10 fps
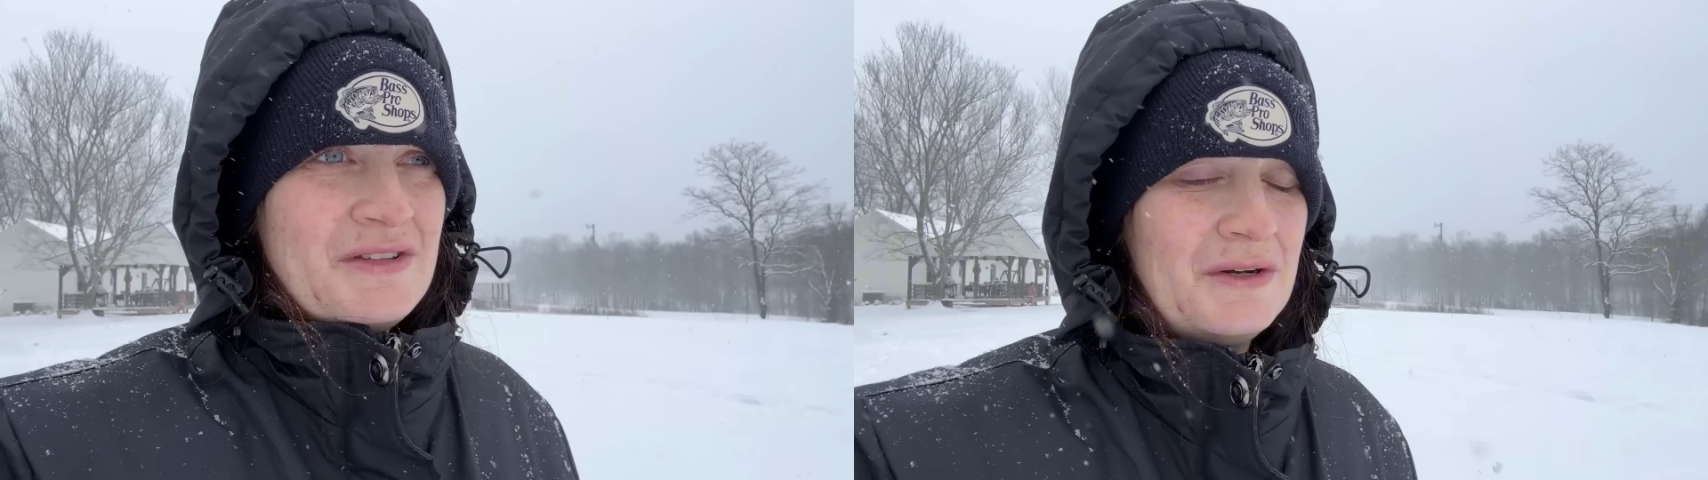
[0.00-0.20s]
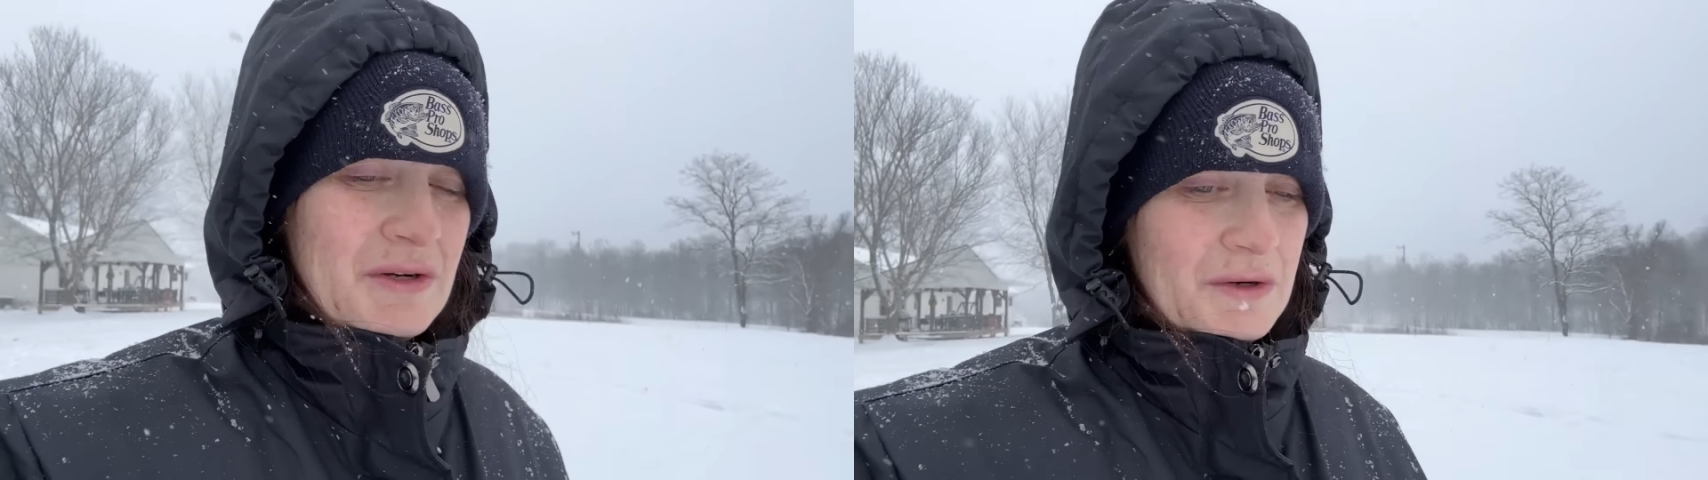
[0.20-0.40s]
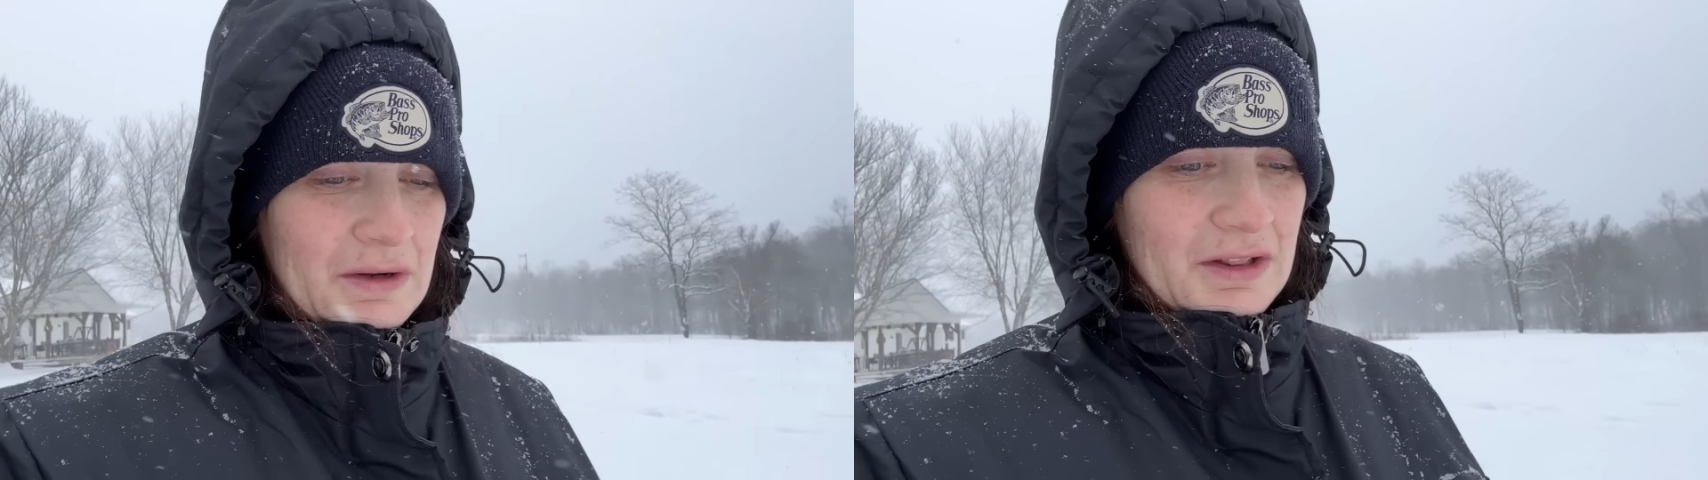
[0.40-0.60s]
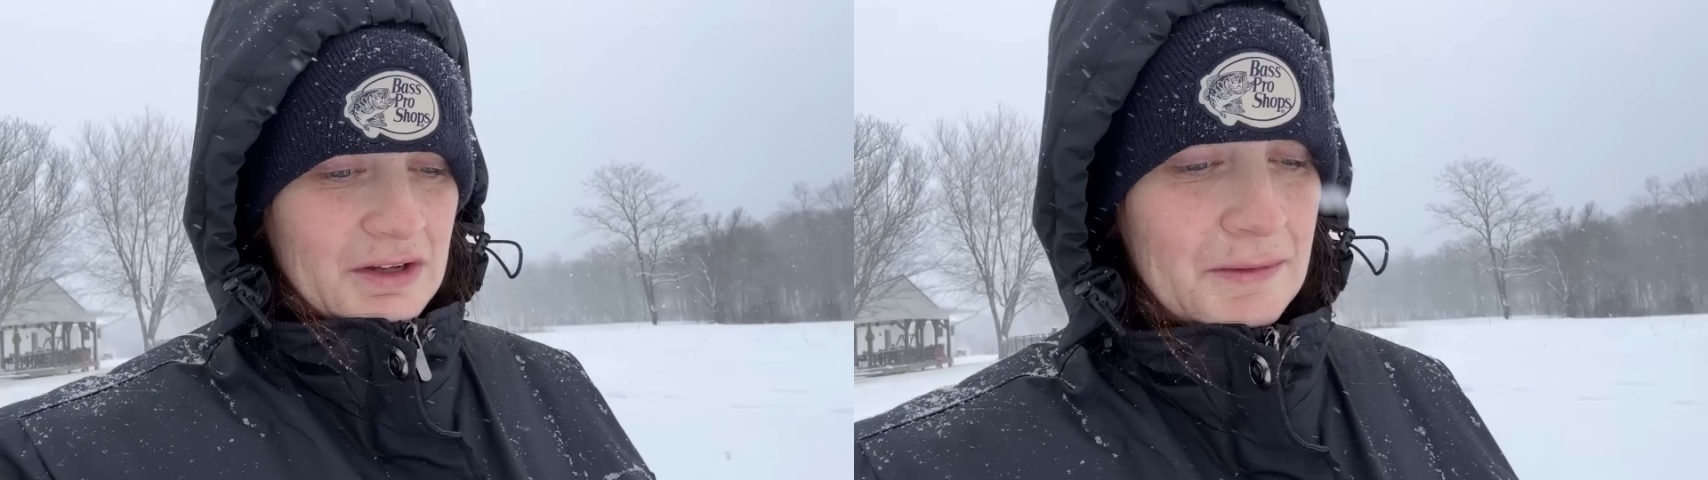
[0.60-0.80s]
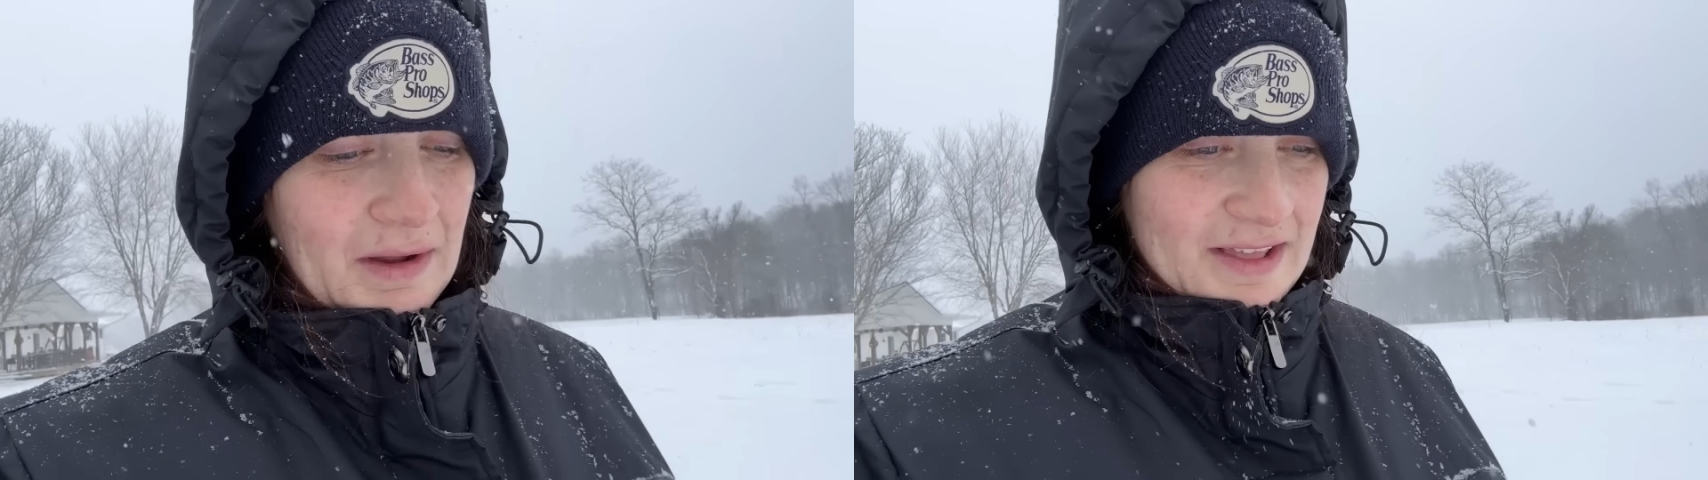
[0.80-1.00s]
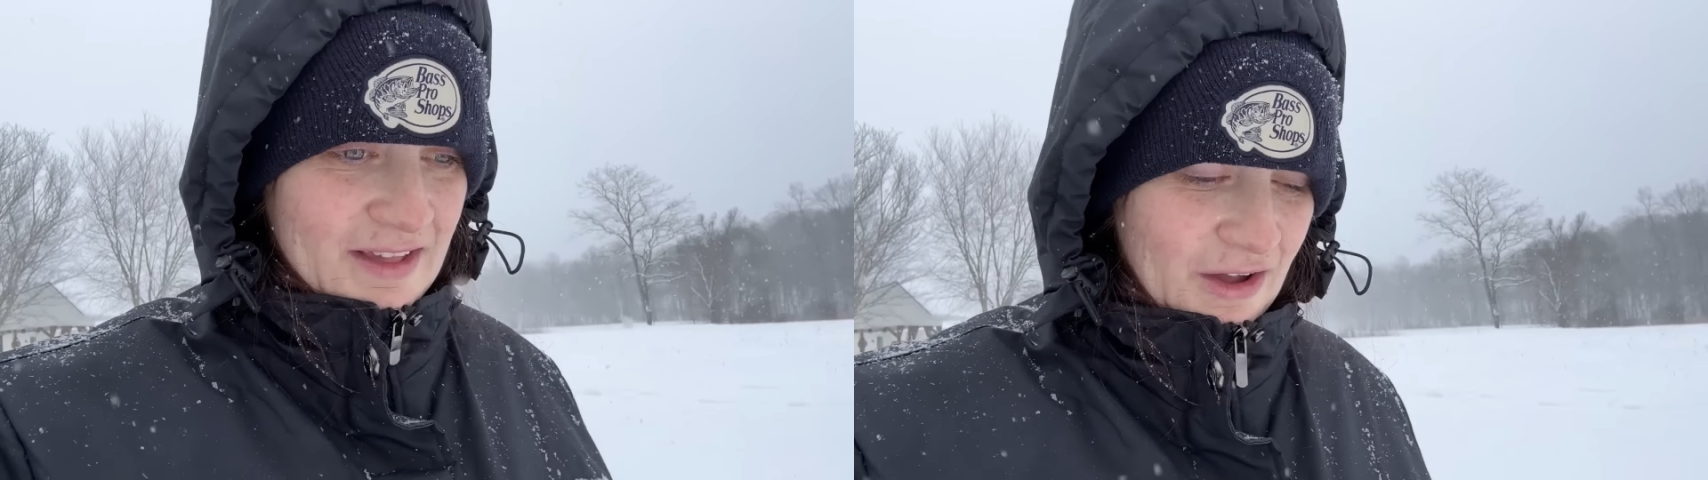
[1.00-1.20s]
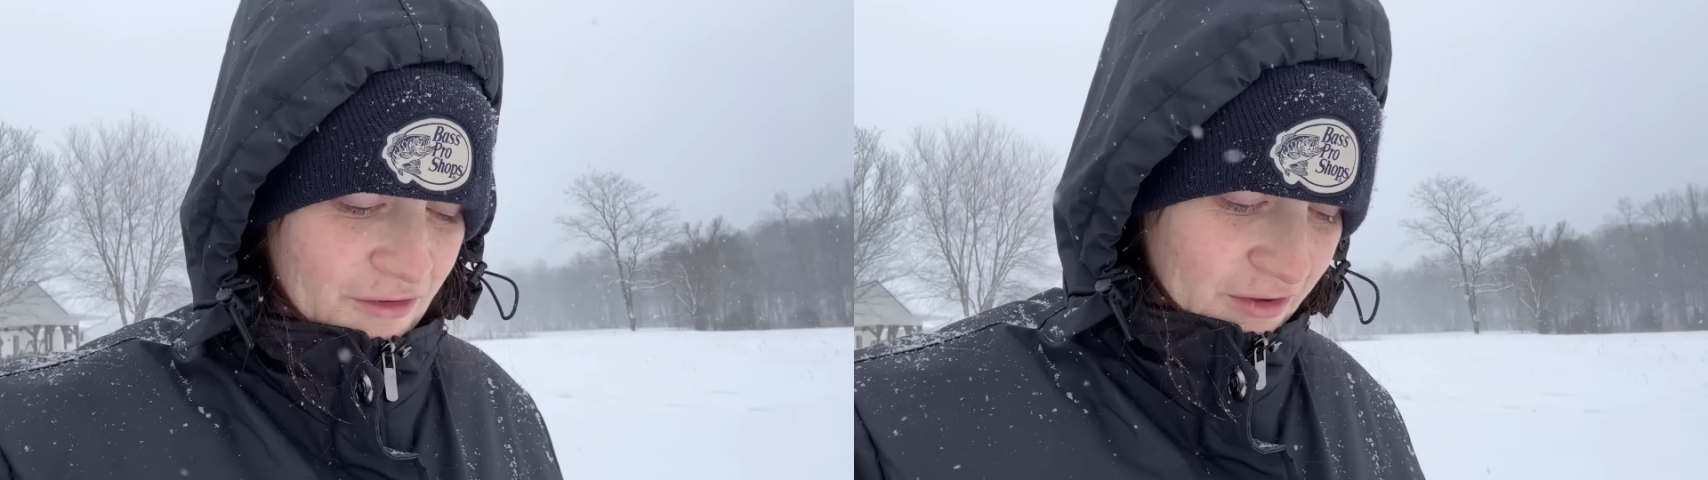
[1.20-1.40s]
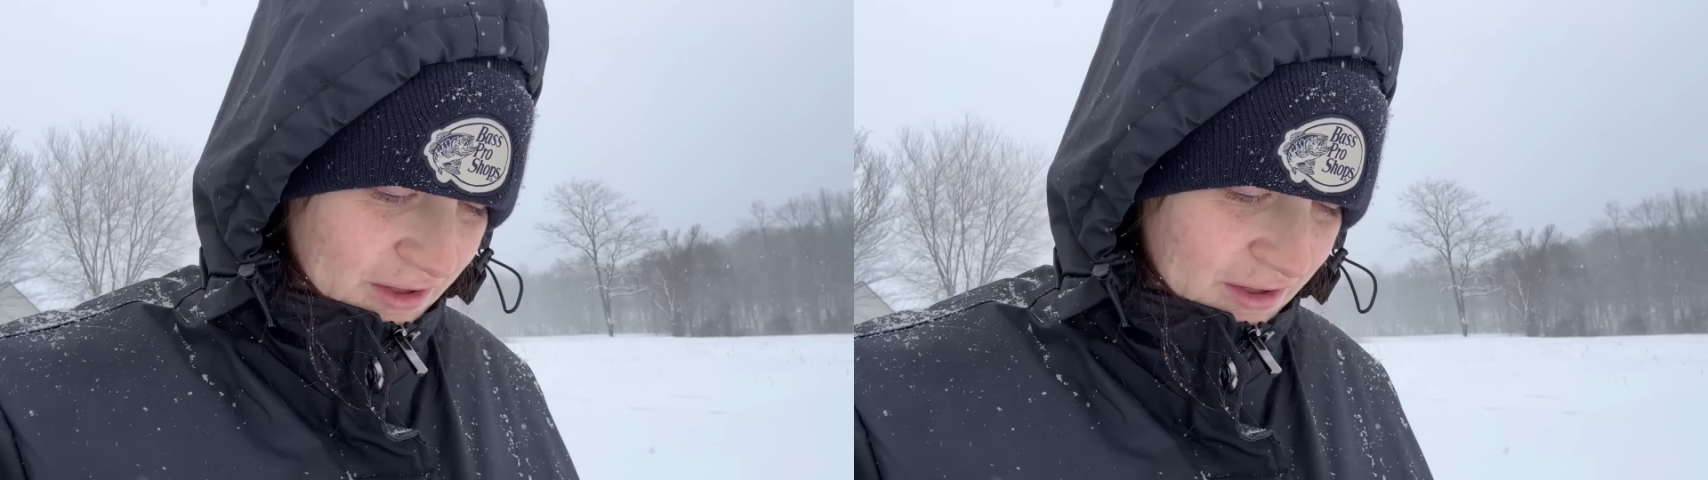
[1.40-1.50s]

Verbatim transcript: do a quick look myself.